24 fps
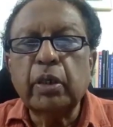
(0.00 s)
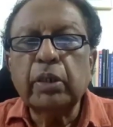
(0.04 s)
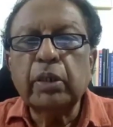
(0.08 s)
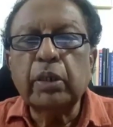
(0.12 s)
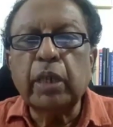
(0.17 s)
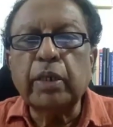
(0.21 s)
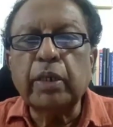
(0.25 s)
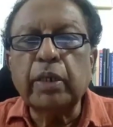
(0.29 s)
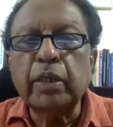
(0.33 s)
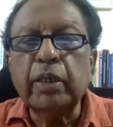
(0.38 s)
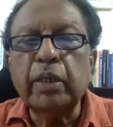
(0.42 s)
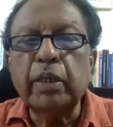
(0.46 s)

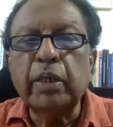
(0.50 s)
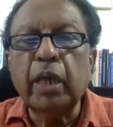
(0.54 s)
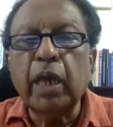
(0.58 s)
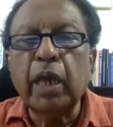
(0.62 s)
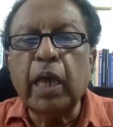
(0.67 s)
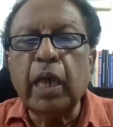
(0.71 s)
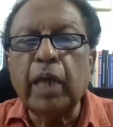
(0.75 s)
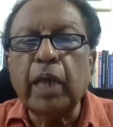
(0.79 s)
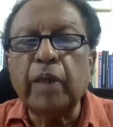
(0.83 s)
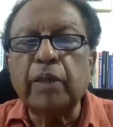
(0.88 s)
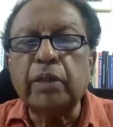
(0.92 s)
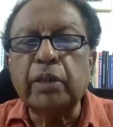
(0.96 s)
that India
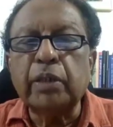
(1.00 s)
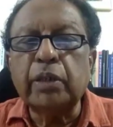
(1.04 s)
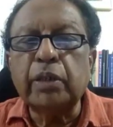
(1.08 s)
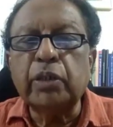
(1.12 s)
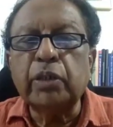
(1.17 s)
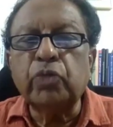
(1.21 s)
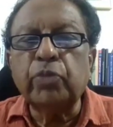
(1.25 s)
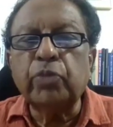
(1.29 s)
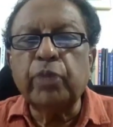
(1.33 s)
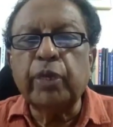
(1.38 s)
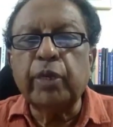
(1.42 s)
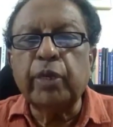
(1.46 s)
had
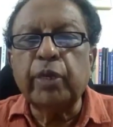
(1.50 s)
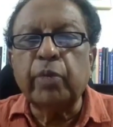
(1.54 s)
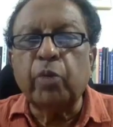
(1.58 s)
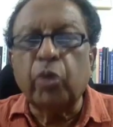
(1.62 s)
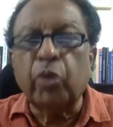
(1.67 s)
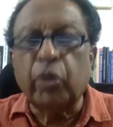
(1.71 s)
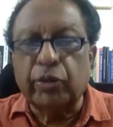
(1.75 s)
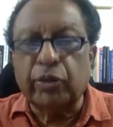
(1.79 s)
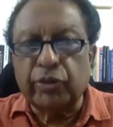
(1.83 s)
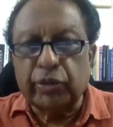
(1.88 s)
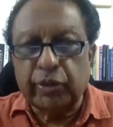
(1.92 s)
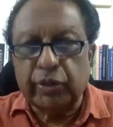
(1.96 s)
ceased to be a
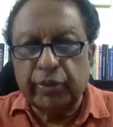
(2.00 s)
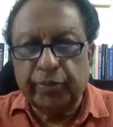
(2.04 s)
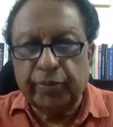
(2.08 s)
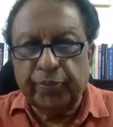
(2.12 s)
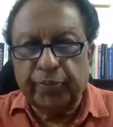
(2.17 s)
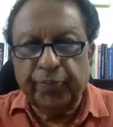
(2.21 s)
democracy.